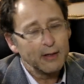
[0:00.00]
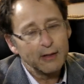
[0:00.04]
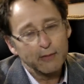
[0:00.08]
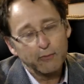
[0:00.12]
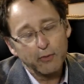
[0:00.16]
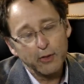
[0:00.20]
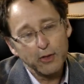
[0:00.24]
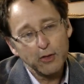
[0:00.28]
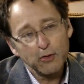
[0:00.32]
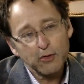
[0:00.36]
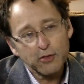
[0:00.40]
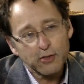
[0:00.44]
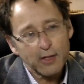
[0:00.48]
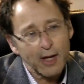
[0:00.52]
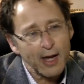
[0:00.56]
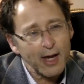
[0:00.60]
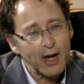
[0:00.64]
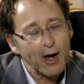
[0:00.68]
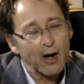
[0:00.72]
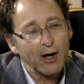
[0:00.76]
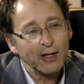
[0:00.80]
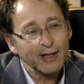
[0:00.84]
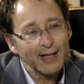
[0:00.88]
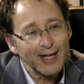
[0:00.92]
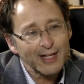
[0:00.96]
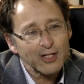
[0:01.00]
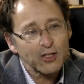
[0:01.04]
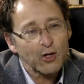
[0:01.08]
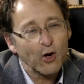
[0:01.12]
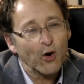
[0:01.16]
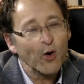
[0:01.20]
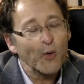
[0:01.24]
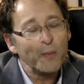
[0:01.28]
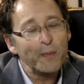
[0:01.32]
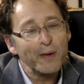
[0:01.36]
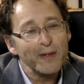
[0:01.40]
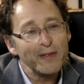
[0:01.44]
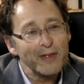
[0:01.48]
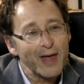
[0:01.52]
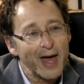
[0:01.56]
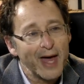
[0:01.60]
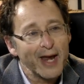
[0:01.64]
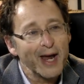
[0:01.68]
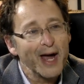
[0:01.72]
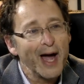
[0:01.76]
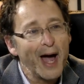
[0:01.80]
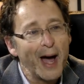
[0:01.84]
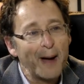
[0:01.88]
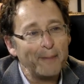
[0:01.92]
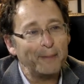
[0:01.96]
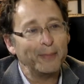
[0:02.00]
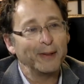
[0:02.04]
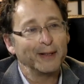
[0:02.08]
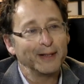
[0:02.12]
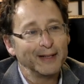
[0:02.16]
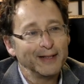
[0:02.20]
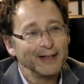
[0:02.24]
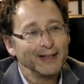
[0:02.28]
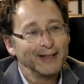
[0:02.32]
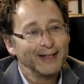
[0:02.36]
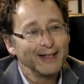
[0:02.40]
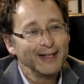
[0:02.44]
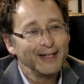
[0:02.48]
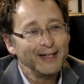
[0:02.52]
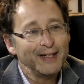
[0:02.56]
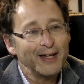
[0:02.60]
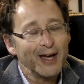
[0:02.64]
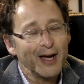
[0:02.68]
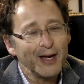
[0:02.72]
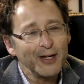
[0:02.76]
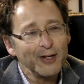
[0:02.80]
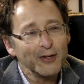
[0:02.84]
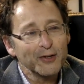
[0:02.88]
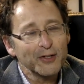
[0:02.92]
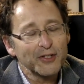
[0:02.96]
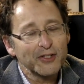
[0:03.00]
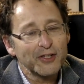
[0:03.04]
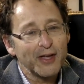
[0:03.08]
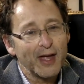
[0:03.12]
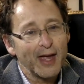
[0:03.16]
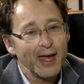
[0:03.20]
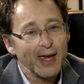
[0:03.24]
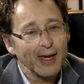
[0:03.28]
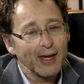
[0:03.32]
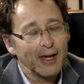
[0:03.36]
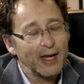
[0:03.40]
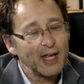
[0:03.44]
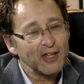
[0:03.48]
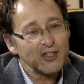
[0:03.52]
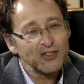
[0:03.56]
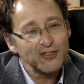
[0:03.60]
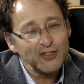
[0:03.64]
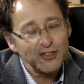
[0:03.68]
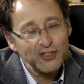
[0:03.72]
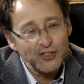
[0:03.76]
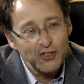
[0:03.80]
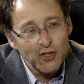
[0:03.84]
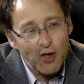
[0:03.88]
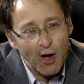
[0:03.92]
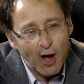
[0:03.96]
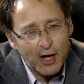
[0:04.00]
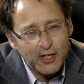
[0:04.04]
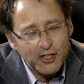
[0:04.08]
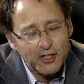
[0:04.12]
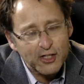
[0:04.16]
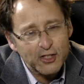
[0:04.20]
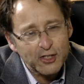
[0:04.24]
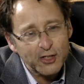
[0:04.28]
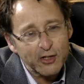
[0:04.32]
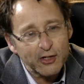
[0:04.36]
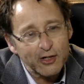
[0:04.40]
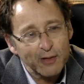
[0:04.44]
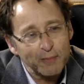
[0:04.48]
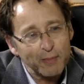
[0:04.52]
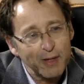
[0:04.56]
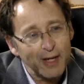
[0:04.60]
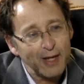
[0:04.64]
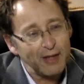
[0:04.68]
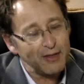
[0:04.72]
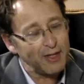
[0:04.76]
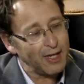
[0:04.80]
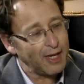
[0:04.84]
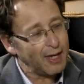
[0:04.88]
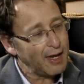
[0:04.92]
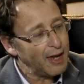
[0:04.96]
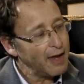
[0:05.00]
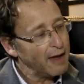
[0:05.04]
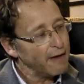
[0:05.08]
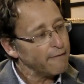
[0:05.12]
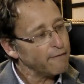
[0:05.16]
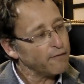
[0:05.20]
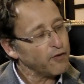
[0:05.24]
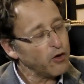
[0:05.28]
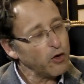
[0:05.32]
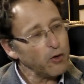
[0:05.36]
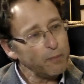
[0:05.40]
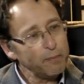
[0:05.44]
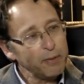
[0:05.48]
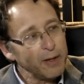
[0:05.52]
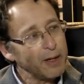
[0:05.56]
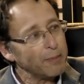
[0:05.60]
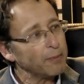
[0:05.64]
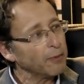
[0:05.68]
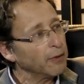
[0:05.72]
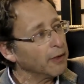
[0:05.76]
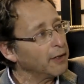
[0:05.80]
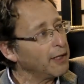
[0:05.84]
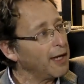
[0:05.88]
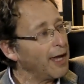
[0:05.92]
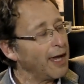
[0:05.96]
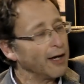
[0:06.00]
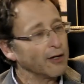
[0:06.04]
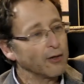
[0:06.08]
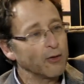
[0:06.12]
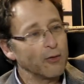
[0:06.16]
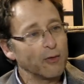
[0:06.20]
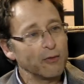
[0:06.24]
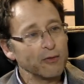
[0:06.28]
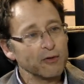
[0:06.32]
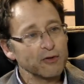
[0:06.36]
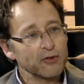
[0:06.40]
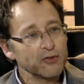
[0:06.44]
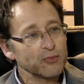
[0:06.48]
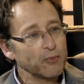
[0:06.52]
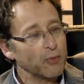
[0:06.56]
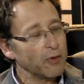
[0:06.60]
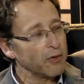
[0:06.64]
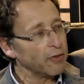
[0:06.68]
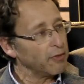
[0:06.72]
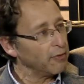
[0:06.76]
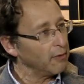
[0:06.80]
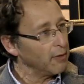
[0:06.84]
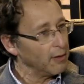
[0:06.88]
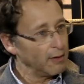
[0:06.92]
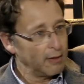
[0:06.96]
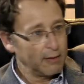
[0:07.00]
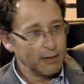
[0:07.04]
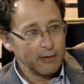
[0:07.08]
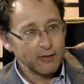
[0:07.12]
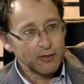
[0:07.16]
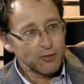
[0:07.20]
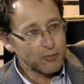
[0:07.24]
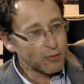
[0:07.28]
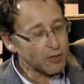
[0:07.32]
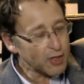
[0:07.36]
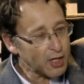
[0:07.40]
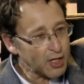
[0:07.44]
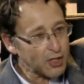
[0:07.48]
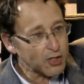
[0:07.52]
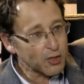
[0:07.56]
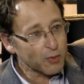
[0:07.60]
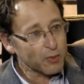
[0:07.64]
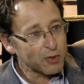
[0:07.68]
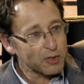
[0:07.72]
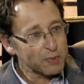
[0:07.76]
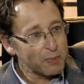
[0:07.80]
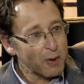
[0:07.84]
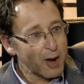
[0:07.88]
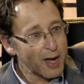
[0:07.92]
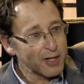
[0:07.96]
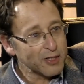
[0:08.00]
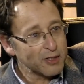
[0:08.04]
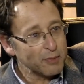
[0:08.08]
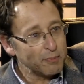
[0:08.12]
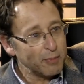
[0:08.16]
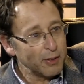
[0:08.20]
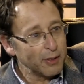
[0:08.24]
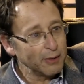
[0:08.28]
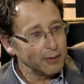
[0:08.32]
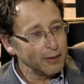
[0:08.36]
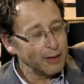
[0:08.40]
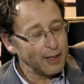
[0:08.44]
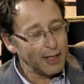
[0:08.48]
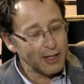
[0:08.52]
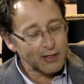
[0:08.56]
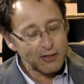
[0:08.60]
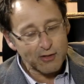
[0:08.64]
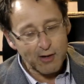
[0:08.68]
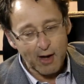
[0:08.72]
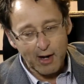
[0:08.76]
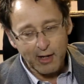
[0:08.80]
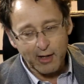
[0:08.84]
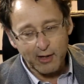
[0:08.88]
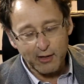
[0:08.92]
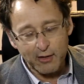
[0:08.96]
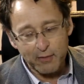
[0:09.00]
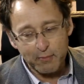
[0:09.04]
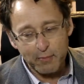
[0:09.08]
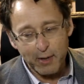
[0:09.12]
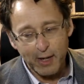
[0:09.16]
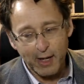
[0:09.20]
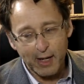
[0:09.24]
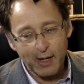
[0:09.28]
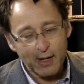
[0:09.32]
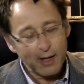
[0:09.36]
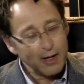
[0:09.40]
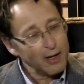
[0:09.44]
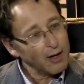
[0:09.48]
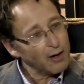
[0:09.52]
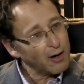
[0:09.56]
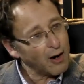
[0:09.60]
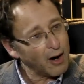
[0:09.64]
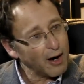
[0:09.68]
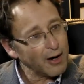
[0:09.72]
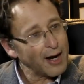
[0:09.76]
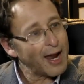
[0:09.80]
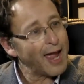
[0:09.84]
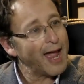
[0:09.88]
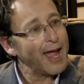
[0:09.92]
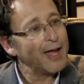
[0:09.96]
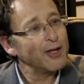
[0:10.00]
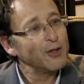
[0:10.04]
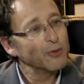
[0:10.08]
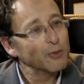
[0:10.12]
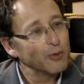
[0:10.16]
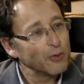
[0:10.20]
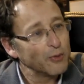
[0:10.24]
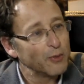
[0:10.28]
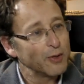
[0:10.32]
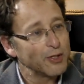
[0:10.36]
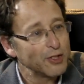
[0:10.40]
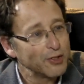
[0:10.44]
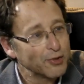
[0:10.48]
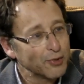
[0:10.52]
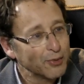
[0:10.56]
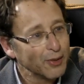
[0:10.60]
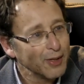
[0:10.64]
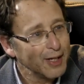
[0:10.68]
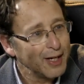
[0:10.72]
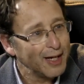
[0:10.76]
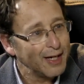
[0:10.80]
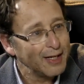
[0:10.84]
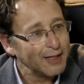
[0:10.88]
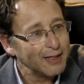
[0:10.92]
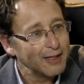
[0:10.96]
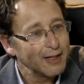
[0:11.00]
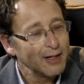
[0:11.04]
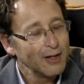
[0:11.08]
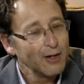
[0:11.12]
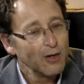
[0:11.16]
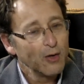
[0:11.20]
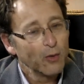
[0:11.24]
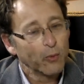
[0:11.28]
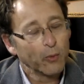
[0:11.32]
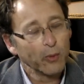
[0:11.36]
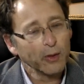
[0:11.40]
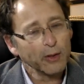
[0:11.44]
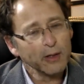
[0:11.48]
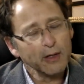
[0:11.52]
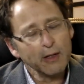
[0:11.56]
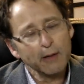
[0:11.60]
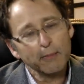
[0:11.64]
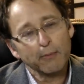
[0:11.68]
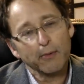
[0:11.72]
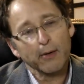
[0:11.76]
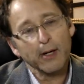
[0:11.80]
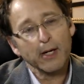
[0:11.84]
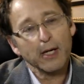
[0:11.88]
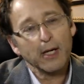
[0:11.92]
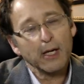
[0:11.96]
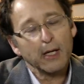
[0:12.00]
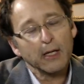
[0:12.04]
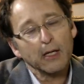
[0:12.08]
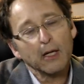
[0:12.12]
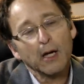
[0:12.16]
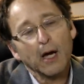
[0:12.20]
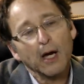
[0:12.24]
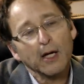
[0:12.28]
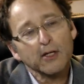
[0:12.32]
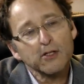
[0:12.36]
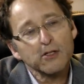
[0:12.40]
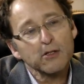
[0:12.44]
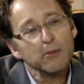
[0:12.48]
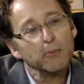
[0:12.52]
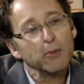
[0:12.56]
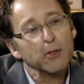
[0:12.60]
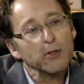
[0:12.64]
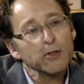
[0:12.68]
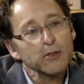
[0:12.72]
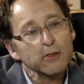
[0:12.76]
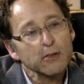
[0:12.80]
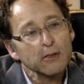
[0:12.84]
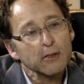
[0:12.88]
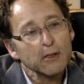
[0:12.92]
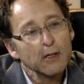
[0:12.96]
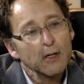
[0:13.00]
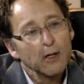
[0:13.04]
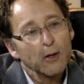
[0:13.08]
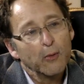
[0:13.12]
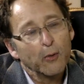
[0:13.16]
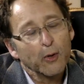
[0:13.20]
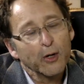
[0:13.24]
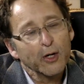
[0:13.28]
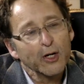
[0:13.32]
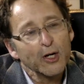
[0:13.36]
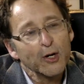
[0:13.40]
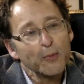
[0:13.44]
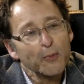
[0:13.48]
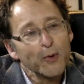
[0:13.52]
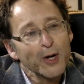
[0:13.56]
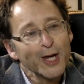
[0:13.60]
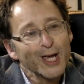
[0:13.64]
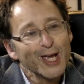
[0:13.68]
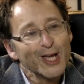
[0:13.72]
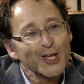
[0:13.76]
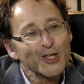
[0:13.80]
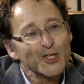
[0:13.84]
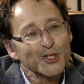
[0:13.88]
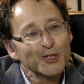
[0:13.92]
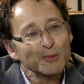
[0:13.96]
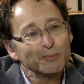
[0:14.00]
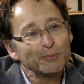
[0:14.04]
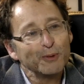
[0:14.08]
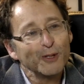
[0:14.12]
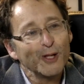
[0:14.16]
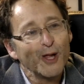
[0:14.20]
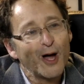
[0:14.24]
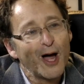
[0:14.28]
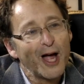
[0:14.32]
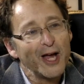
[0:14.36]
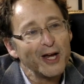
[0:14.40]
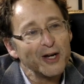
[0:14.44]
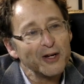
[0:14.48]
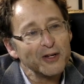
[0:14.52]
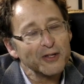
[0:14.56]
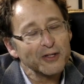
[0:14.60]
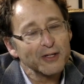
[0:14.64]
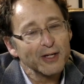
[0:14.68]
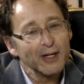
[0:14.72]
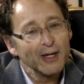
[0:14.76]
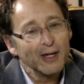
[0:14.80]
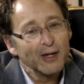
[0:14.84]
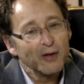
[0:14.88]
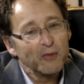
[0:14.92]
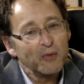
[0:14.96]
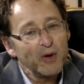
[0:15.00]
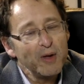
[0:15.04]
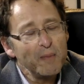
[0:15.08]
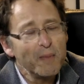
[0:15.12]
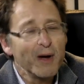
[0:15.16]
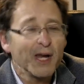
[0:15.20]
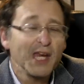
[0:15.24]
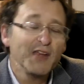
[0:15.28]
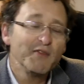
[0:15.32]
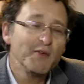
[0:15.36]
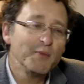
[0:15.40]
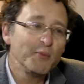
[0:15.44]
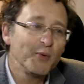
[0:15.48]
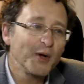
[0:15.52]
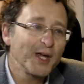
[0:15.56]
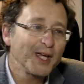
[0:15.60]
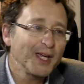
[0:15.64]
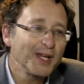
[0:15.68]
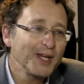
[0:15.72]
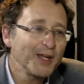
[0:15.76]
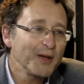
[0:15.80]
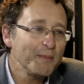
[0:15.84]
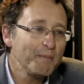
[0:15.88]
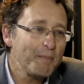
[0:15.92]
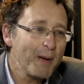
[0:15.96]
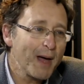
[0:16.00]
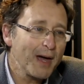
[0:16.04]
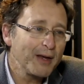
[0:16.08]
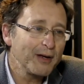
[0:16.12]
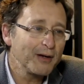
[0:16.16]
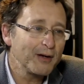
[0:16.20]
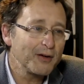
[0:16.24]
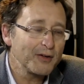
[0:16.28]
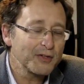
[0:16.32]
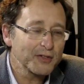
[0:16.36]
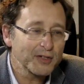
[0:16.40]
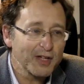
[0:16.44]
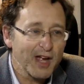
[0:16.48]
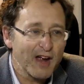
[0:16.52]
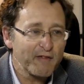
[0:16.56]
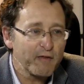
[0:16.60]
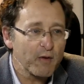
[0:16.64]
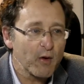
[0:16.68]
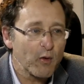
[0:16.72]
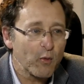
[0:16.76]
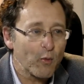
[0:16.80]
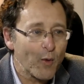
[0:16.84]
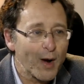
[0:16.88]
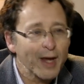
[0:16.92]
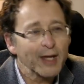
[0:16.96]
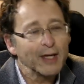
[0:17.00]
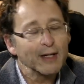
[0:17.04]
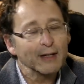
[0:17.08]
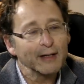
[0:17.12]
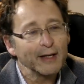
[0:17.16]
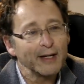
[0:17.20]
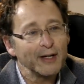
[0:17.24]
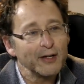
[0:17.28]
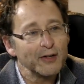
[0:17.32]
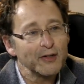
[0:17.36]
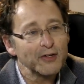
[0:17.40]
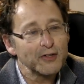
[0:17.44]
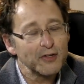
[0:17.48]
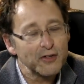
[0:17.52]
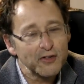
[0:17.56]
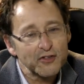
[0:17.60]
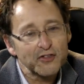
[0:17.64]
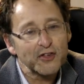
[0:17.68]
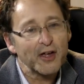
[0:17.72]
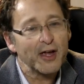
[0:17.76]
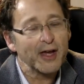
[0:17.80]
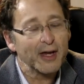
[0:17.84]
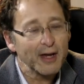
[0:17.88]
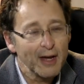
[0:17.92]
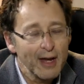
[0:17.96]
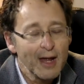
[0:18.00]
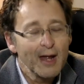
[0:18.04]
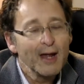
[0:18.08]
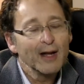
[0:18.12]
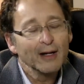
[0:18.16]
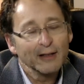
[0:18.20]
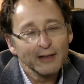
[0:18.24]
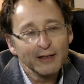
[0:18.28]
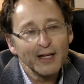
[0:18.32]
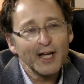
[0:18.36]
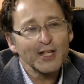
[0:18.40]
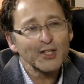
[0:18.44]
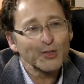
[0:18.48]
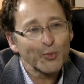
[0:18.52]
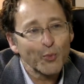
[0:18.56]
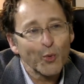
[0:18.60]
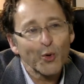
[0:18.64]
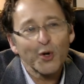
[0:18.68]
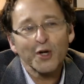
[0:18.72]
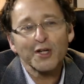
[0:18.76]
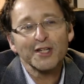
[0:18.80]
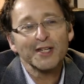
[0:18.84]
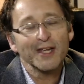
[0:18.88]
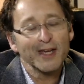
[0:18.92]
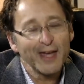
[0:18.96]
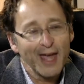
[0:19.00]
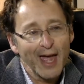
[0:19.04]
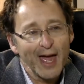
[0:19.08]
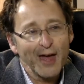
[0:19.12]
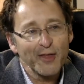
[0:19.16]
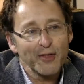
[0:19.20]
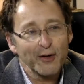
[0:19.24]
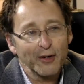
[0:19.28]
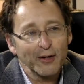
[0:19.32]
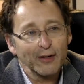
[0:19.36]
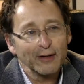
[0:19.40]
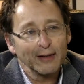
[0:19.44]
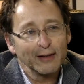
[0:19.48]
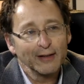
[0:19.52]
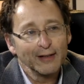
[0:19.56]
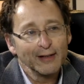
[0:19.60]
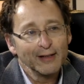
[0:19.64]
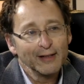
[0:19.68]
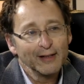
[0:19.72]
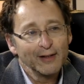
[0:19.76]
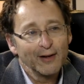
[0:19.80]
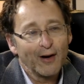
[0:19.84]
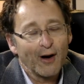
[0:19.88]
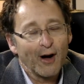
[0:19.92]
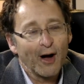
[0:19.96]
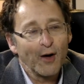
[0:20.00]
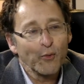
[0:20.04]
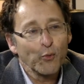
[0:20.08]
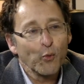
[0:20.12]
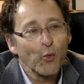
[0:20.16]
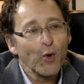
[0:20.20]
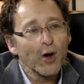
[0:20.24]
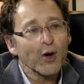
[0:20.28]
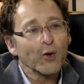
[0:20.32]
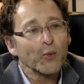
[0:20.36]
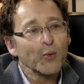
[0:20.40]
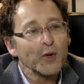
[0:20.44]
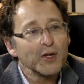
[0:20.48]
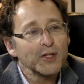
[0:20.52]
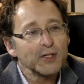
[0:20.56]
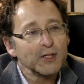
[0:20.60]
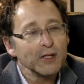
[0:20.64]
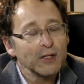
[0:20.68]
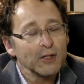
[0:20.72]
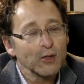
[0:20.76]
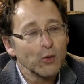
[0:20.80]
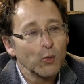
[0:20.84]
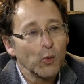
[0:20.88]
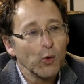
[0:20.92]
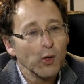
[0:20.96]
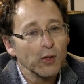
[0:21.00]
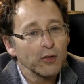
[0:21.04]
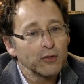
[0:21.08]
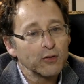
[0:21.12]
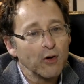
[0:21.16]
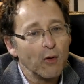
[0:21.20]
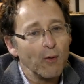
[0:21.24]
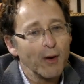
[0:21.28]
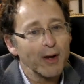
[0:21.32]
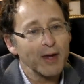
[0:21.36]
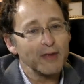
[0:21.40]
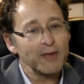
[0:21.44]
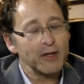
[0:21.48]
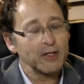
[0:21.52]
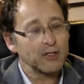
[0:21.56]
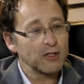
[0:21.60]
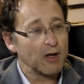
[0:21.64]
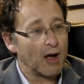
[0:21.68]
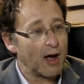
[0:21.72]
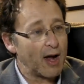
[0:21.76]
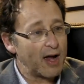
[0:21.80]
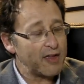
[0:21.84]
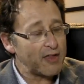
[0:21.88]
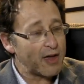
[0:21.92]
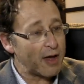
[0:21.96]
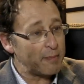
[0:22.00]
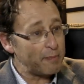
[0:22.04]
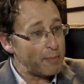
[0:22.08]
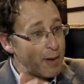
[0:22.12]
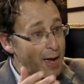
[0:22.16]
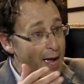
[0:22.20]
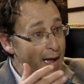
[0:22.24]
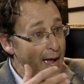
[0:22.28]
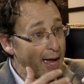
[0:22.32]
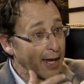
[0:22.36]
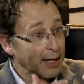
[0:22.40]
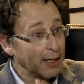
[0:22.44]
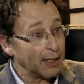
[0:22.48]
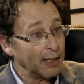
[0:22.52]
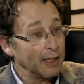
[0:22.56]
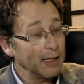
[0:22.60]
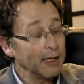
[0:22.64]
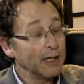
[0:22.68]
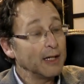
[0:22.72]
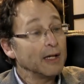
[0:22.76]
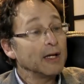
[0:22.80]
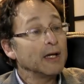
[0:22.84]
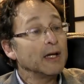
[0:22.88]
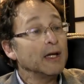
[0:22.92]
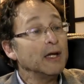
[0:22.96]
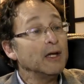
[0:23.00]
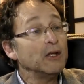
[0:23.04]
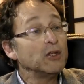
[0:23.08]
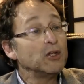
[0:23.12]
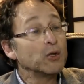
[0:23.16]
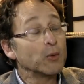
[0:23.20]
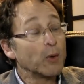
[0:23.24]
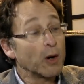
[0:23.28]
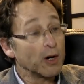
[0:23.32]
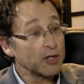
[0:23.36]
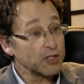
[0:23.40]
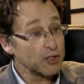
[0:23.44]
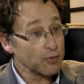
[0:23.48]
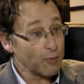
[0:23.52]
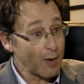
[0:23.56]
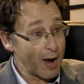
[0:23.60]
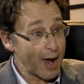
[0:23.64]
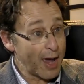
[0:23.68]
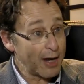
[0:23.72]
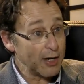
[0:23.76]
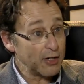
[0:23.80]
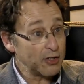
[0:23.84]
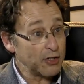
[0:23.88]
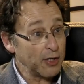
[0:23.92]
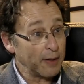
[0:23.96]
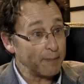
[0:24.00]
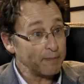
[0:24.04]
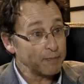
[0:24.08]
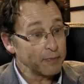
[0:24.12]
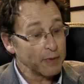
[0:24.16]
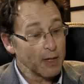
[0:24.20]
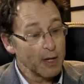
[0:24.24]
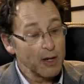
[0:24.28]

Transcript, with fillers: When you say, let's open that up, yeah. now you're saying it's not just going to be the few people at headquarters with strategic responsibility. It's not going to be our annual retreat. We're going to bring in customers. We're going to bring in suppliers. We might even bring in competitors, government regulators, and say, let's work together on where we see the world going and then tie that back into our strategy.